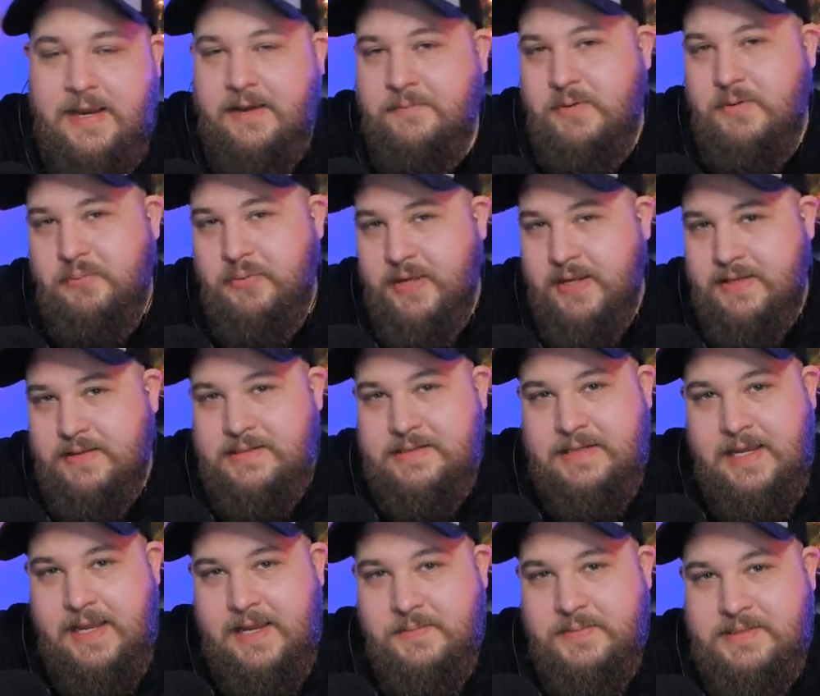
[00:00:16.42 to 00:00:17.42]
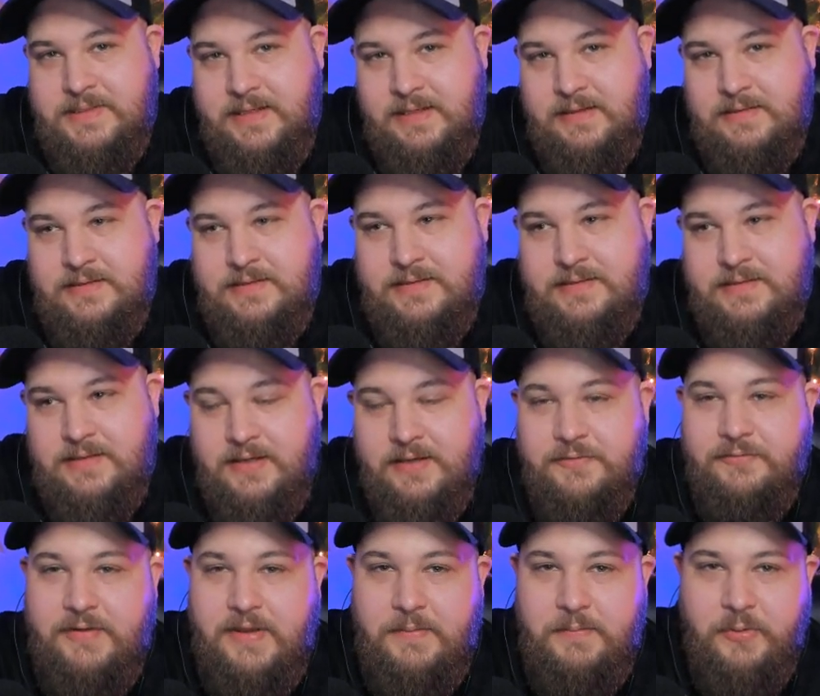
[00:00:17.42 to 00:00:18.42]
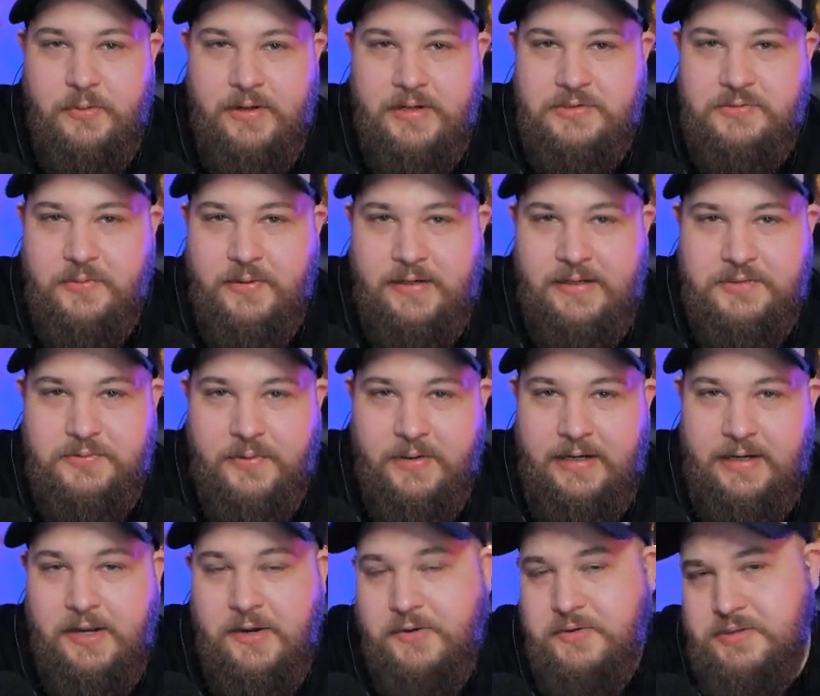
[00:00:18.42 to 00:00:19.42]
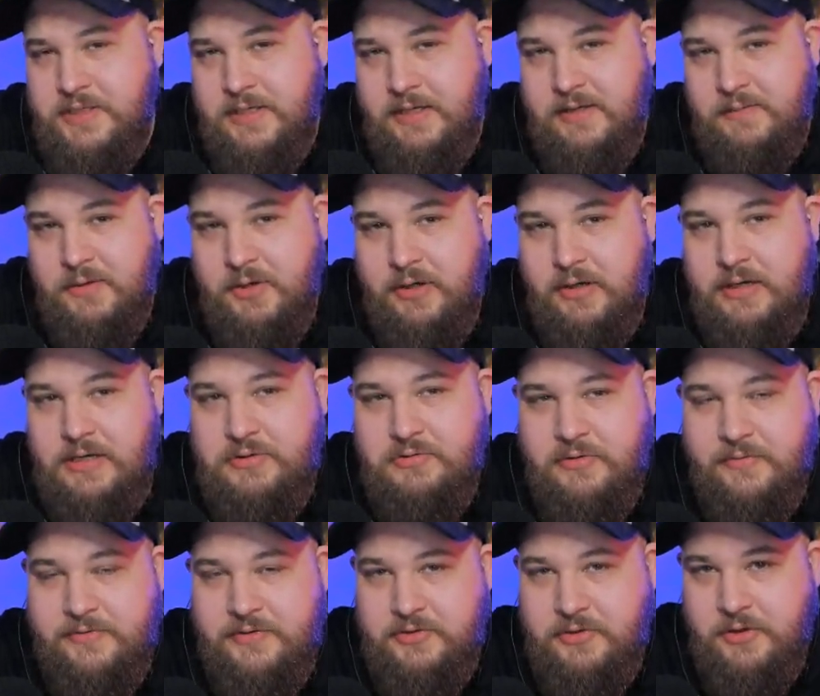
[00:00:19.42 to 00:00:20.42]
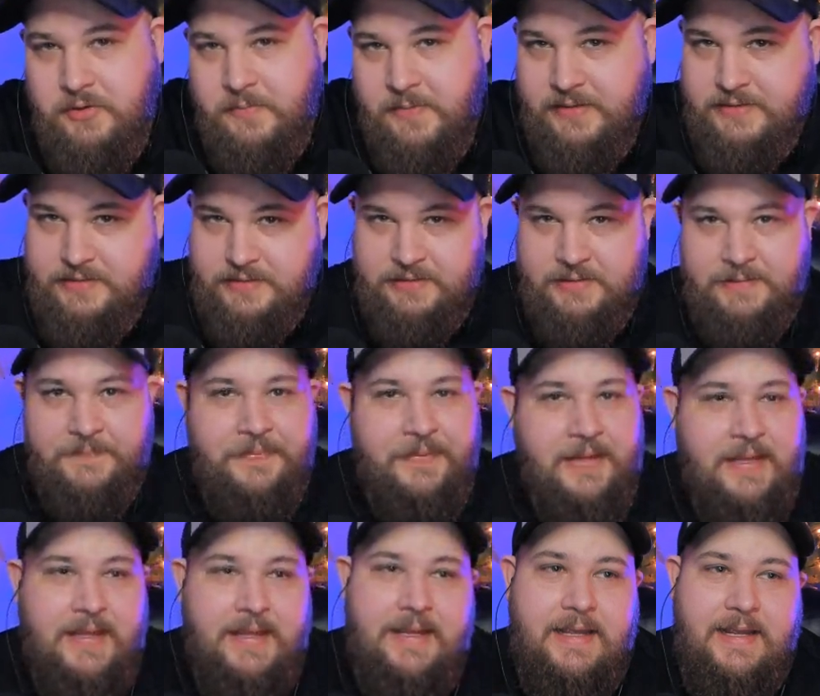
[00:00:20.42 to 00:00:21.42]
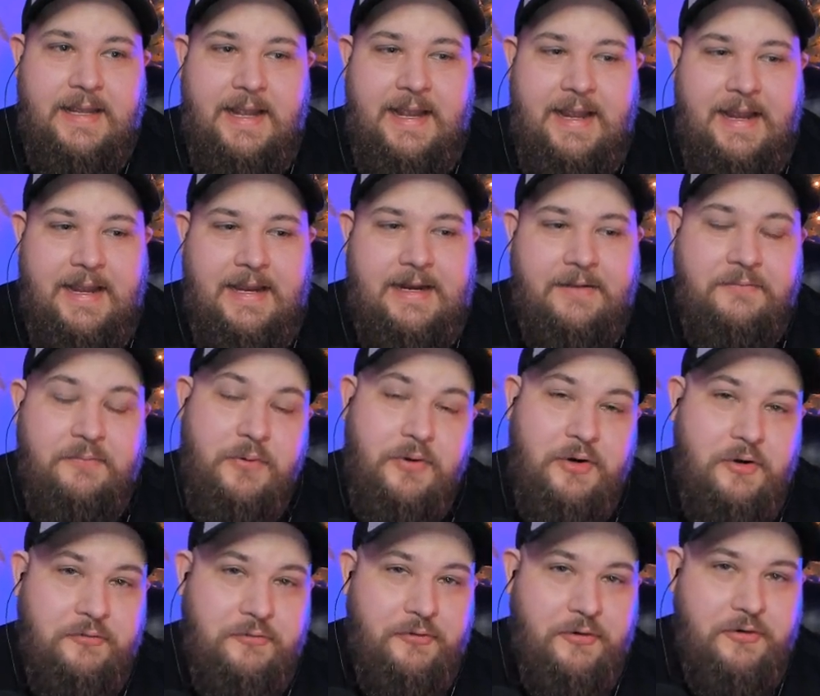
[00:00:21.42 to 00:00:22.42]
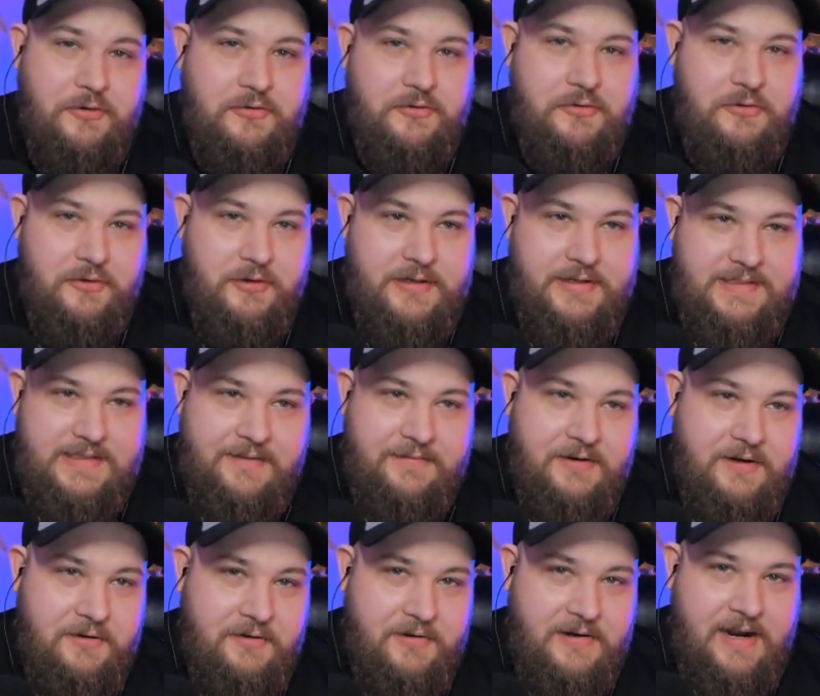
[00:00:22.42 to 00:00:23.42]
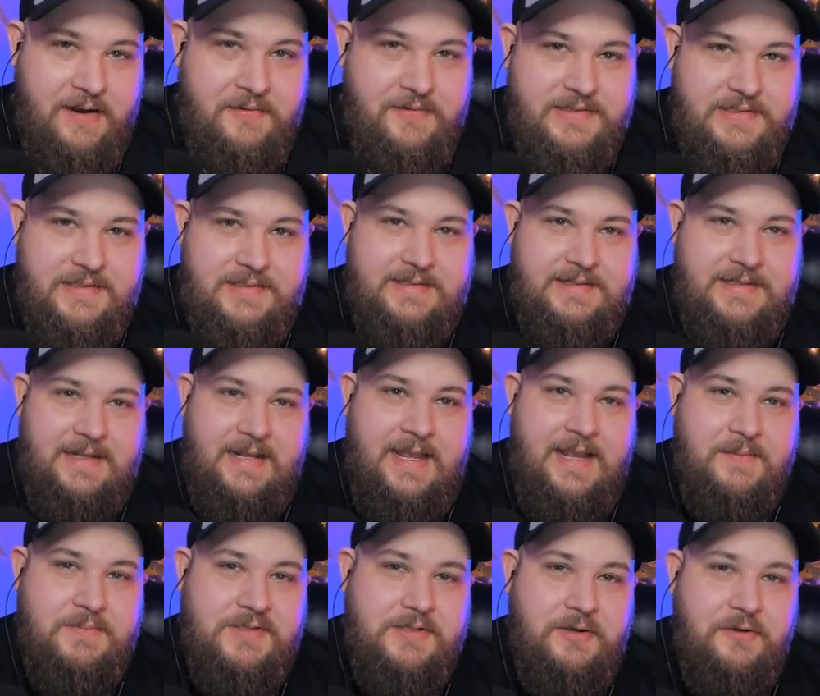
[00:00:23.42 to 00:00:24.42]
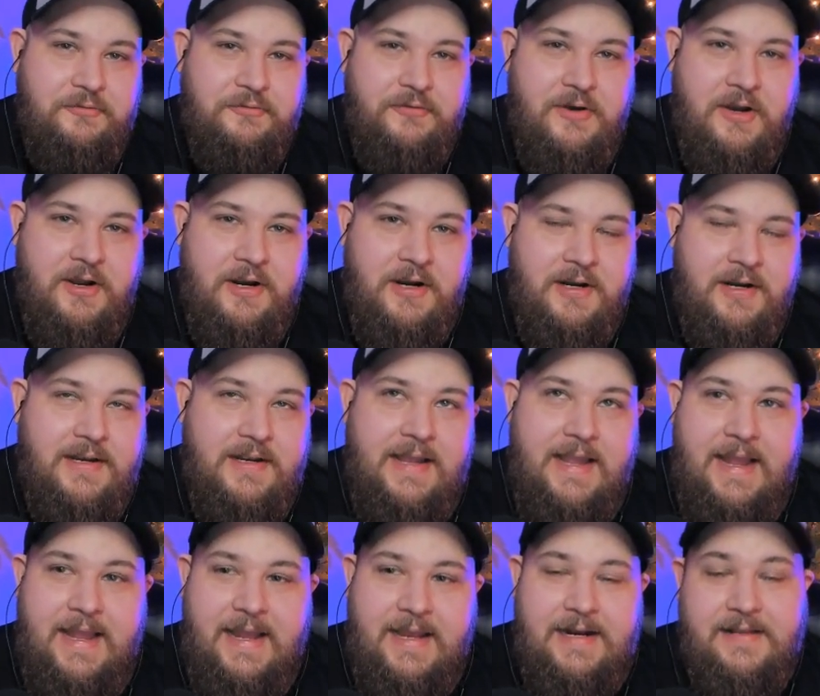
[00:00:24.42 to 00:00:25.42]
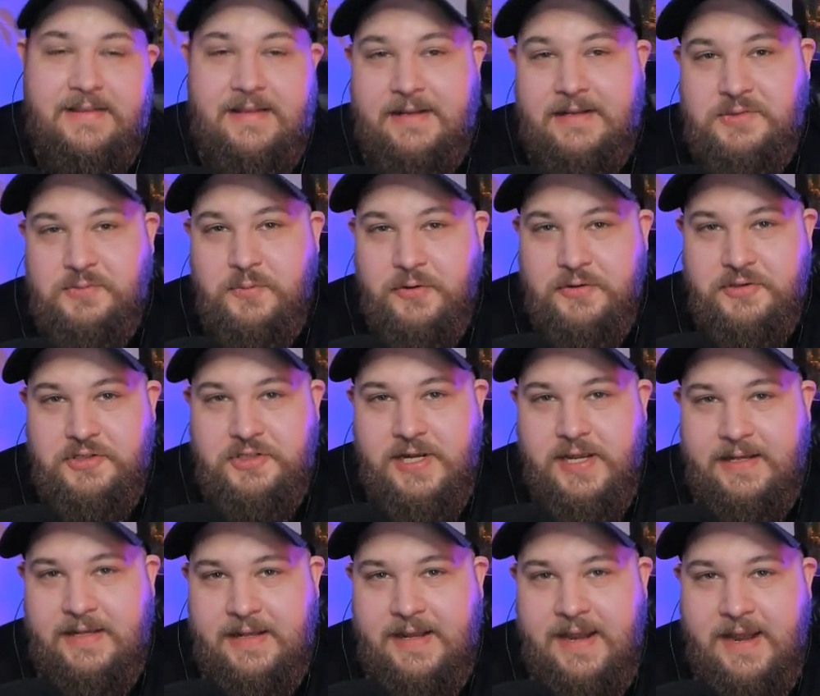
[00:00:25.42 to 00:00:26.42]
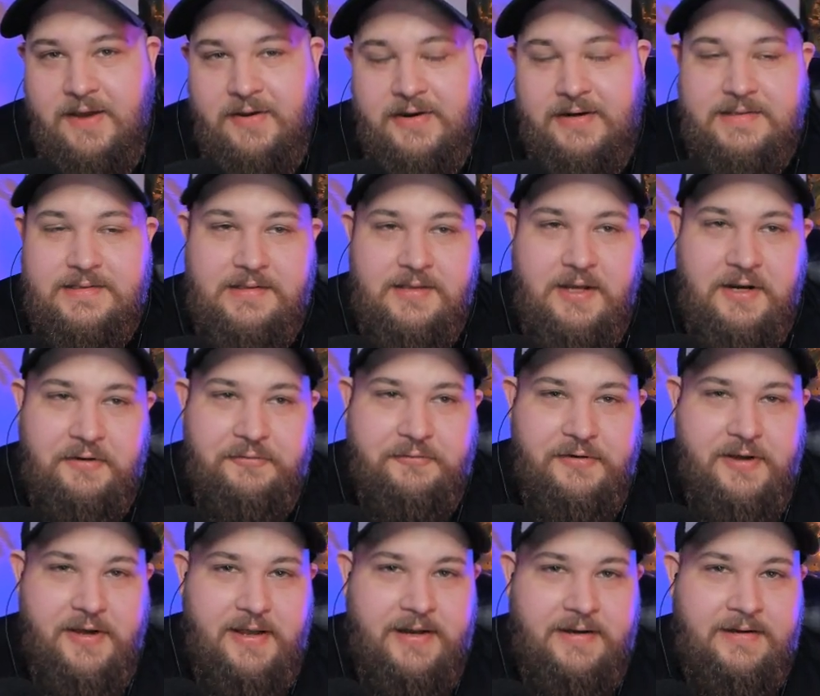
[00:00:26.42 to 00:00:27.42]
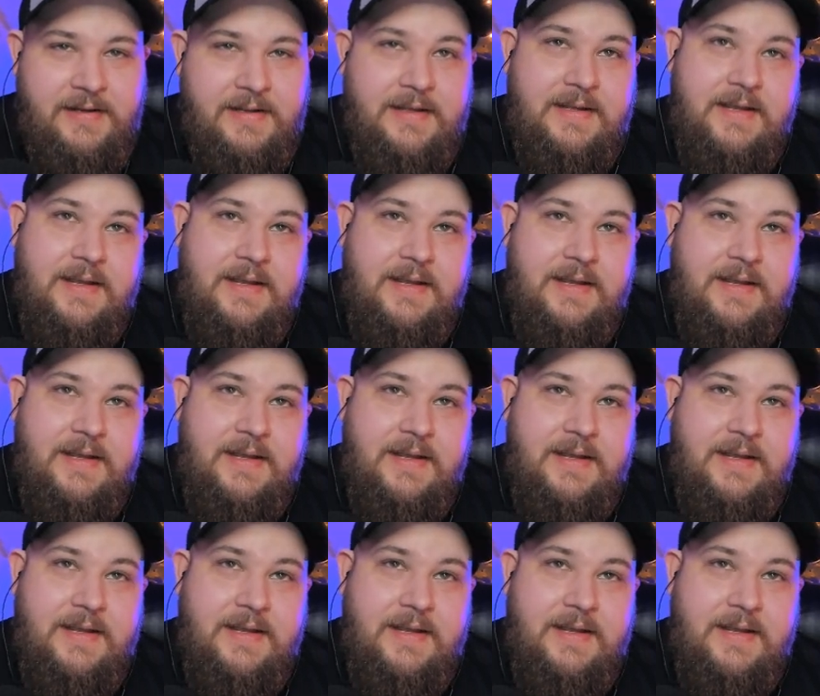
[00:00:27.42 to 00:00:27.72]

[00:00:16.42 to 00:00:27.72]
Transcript: I've been playing this game since February 2020, hosting community-driven tournaments, and I've put over 3,700 hours into the game so far, and I think it's worth checking out, and it's a lot of fun.